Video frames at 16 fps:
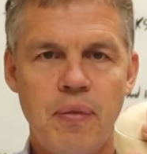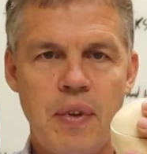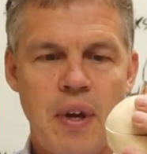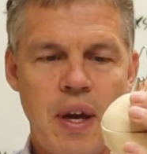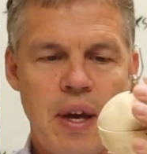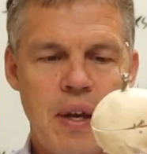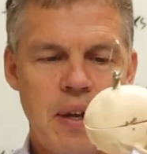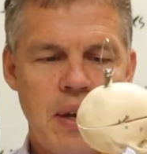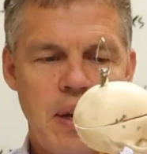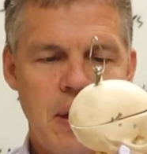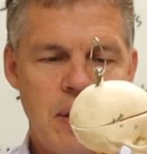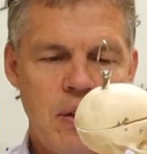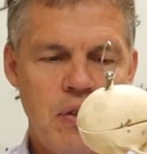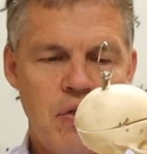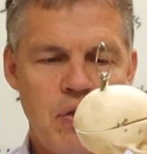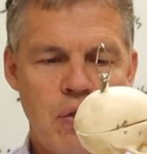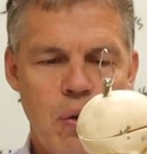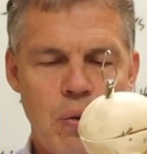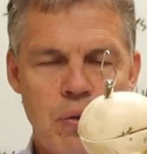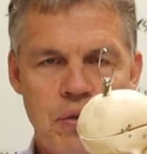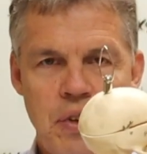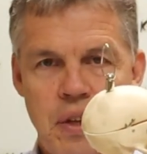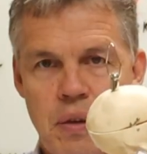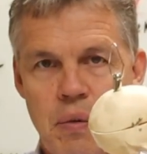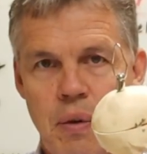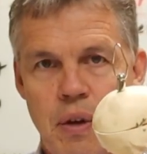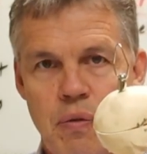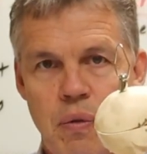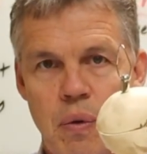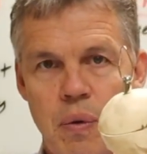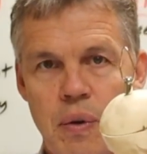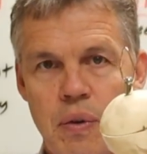Okay, and these shoulders tend to right
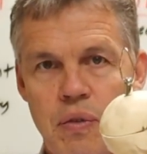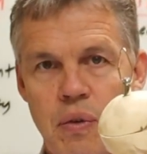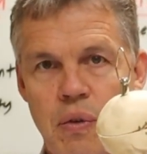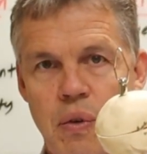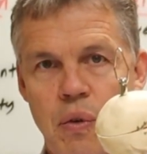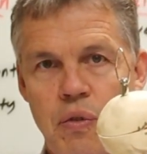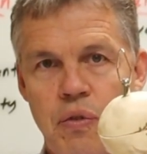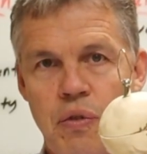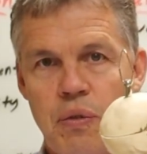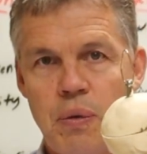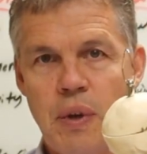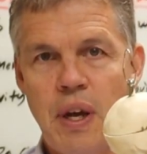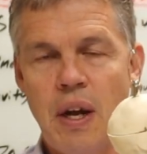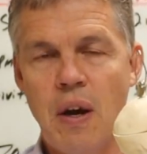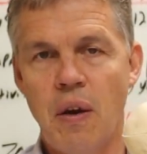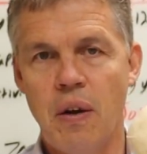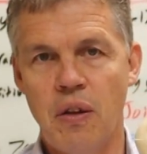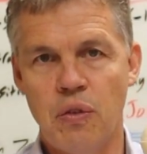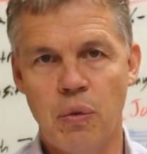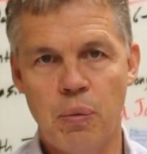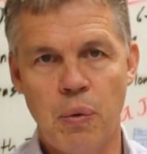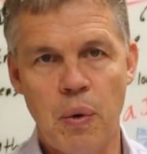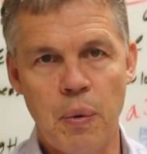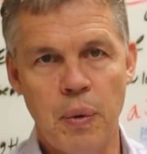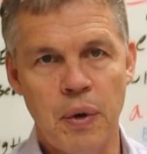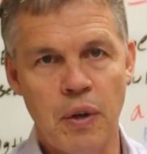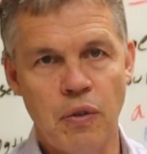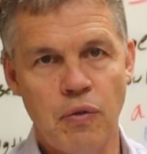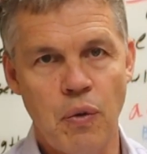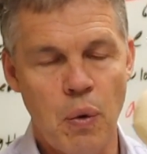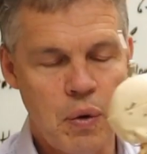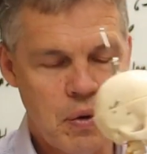forward. So those 3 areas are what we're going
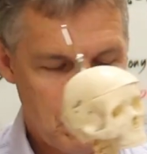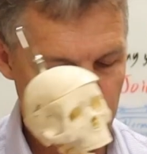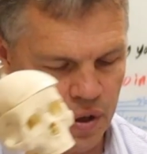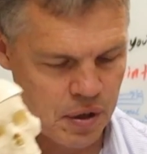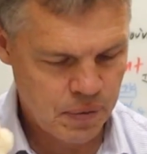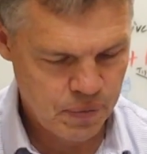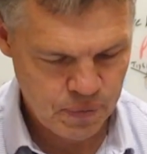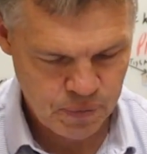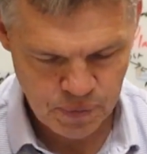to focus on.